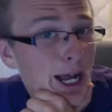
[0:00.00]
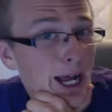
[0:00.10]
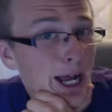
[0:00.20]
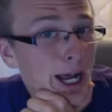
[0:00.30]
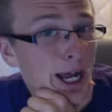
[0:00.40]

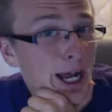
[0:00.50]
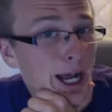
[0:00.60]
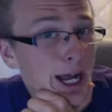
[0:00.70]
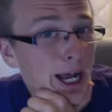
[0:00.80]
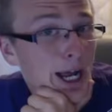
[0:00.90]

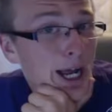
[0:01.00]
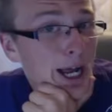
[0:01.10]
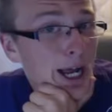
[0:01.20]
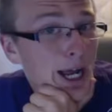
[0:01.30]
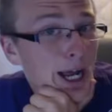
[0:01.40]

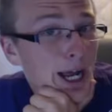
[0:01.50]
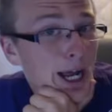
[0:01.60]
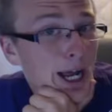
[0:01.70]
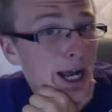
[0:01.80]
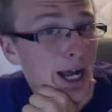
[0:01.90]

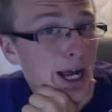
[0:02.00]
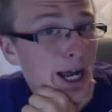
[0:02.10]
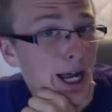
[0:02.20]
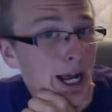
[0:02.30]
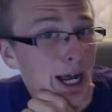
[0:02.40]

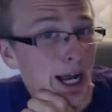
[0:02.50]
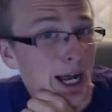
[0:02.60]
(no one is talking)